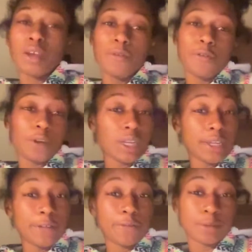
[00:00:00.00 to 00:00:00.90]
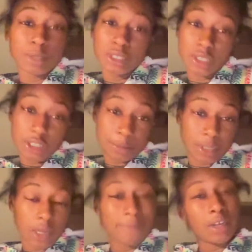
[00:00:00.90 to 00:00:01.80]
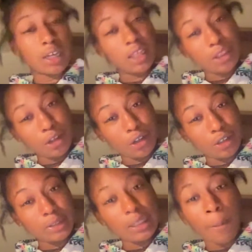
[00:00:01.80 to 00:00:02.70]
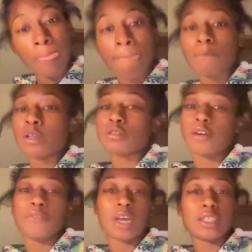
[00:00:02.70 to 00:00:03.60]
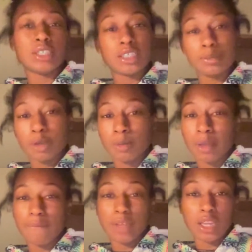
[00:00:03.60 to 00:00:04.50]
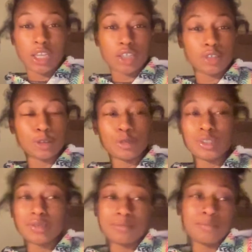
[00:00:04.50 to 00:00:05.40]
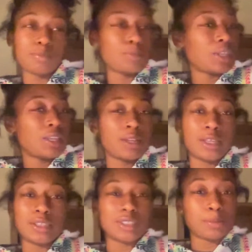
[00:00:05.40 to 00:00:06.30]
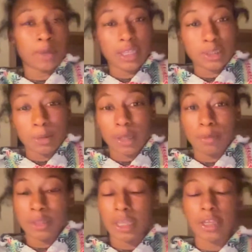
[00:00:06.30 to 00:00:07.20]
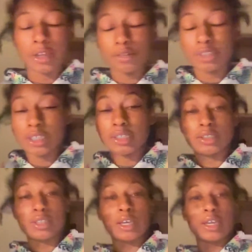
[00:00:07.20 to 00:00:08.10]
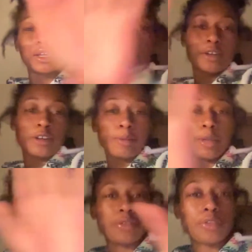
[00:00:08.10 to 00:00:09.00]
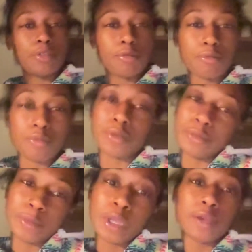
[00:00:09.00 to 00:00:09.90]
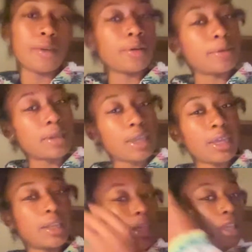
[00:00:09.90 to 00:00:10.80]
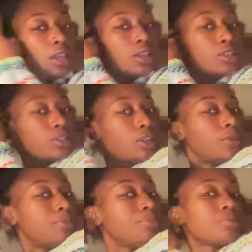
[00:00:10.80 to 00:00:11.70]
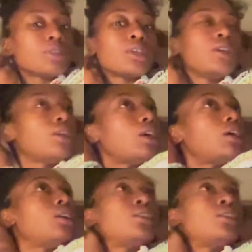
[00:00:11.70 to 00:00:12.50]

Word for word: Free from the judgment of others. So if y'all judge me on my videos, it ain't the space, baby. That energy is not coming through. Okay? So, yeah,